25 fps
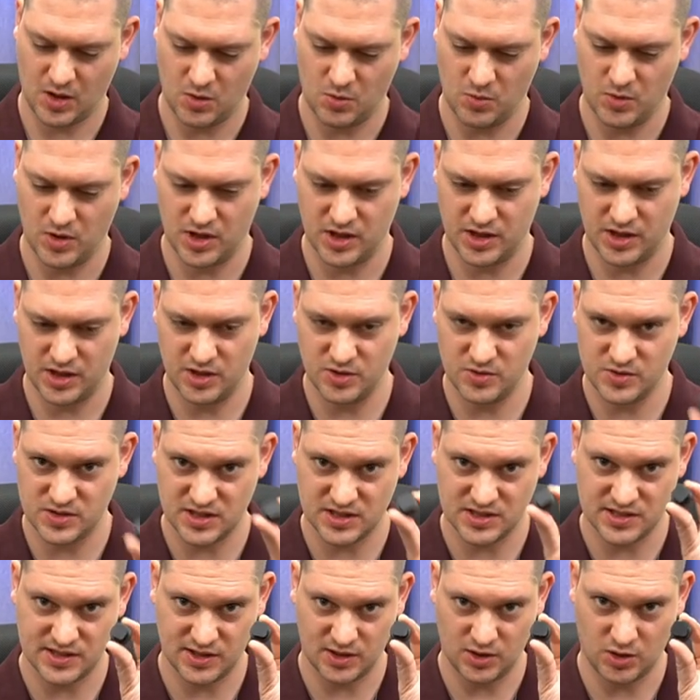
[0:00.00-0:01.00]
We're gonna use
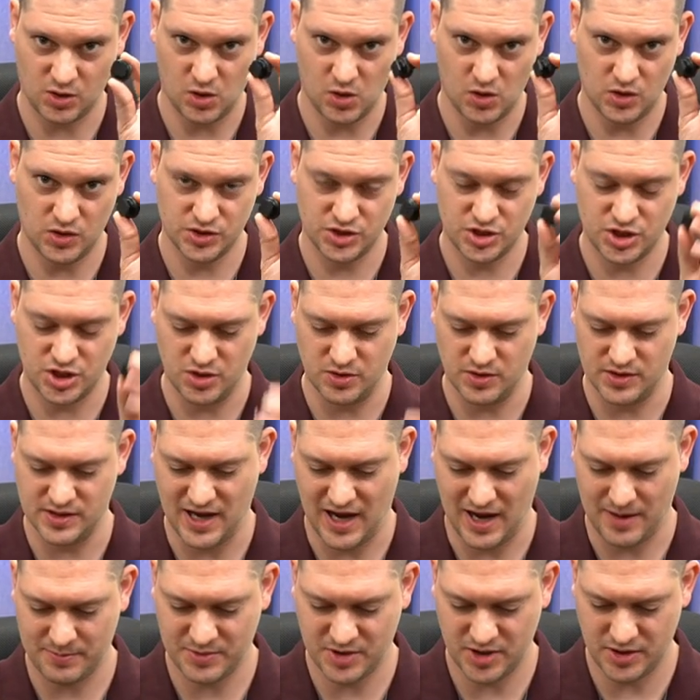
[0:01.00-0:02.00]
this little cold shoe
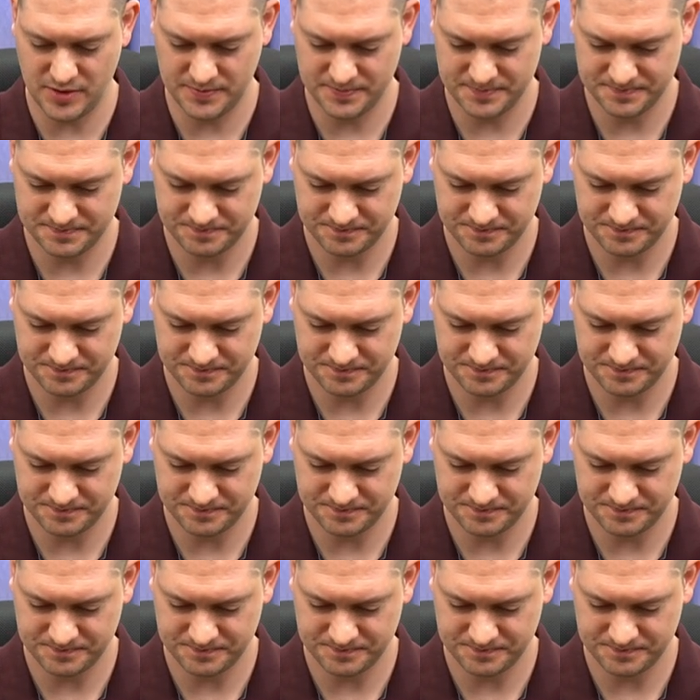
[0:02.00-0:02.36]
adapter.